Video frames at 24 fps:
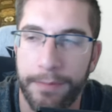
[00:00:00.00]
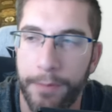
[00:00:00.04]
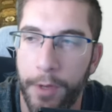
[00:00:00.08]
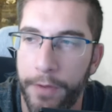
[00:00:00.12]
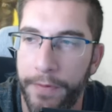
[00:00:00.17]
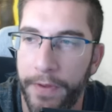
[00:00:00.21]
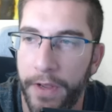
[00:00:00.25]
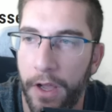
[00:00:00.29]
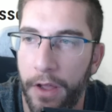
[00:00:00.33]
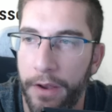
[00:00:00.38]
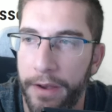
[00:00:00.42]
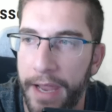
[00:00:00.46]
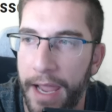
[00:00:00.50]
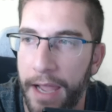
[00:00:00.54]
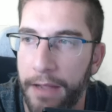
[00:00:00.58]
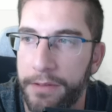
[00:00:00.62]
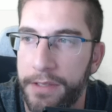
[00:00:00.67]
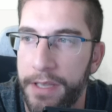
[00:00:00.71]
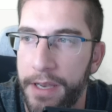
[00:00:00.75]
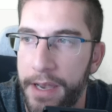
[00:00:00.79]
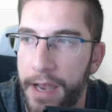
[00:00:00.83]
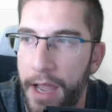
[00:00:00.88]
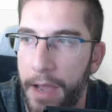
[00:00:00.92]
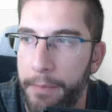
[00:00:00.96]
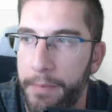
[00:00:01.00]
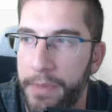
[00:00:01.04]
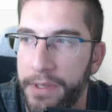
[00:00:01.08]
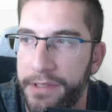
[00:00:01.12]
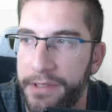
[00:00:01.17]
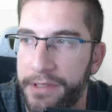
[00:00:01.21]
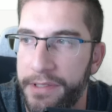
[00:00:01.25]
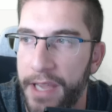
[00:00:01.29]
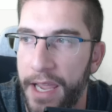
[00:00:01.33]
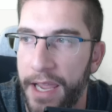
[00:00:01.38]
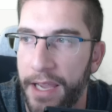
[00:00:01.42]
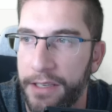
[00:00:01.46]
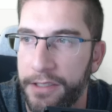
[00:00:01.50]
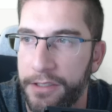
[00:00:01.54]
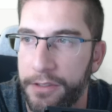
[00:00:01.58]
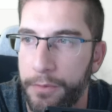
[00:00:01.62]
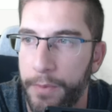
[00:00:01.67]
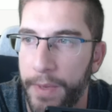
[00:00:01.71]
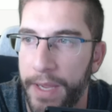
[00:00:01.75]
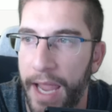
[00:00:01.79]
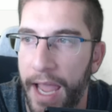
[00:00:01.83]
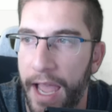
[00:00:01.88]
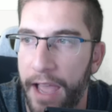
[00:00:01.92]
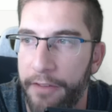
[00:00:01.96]
Moving on now to number 6,
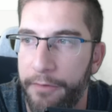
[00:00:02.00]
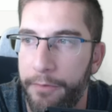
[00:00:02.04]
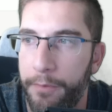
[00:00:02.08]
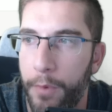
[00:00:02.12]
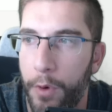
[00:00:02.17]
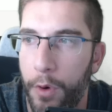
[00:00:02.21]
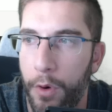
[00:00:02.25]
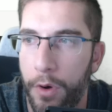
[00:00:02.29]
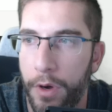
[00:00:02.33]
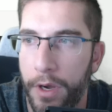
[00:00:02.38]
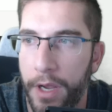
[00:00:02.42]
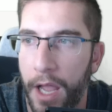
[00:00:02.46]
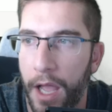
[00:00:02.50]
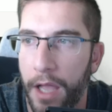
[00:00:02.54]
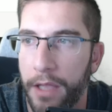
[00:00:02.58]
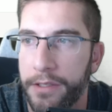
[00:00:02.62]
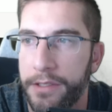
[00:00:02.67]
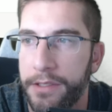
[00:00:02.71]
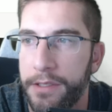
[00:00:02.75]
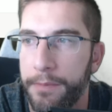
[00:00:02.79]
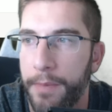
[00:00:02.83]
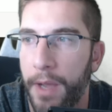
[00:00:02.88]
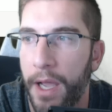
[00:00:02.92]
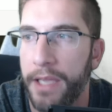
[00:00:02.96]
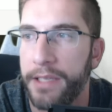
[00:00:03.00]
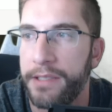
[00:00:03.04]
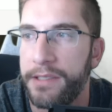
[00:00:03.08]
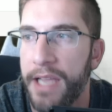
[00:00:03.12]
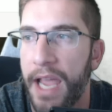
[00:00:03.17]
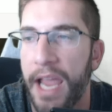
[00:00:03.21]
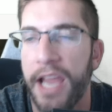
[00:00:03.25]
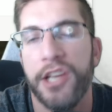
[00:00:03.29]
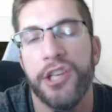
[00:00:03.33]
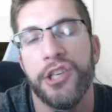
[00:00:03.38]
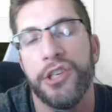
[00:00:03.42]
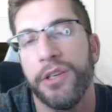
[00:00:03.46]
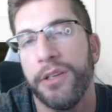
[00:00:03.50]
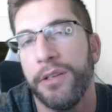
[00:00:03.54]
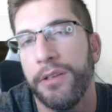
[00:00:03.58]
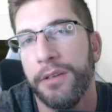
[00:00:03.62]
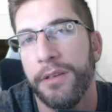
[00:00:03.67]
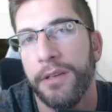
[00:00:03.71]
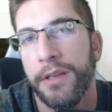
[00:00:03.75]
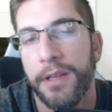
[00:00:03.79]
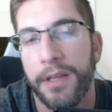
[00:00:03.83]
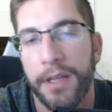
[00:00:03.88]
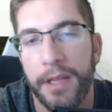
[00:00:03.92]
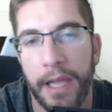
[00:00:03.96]
we have more customization
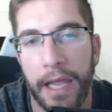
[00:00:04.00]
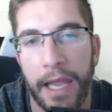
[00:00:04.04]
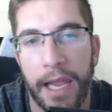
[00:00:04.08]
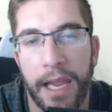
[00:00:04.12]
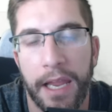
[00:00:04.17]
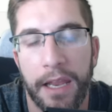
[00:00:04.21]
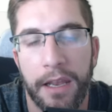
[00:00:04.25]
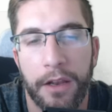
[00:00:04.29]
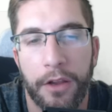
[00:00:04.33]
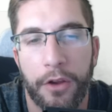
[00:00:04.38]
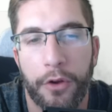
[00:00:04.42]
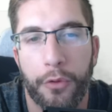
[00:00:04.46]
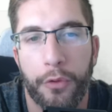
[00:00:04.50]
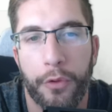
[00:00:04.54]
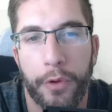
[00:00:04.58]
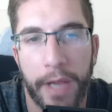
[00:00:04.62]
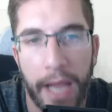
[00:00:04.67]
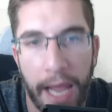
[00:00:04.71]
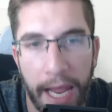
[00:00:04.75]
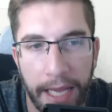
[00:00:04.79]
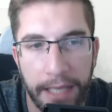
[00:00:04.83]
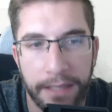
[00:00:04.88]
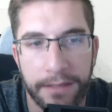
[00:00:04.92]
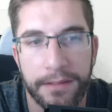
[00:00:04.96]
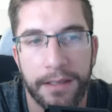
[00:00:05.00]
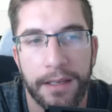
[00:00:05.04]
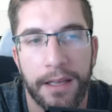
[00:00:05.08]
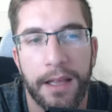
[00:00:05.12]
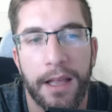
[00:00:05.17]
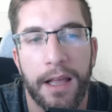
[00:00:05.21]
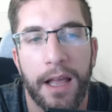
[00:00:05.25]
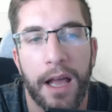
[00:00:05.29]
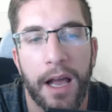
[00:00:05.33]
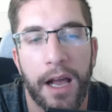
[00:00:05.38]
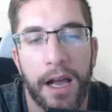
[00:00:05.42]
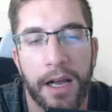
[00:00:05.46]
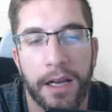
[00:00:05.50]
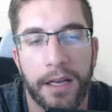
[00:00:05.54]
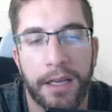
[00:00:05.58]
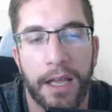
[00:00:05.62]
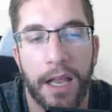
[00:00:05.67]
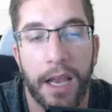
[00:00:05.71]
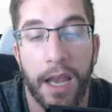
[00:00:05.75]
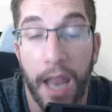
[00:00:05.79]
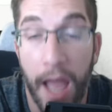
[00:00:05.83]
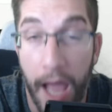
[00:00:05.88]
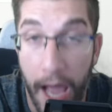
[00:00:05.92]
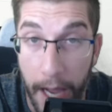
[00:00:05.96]
in Create a
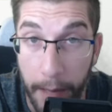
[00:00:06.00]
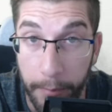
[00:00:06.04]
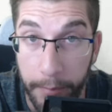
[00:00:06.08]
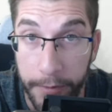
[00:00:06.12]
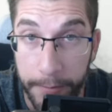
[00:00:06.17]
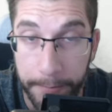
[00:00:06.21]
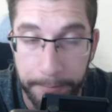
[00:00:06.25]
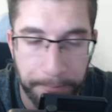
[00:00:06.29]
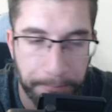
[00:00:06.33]
Club.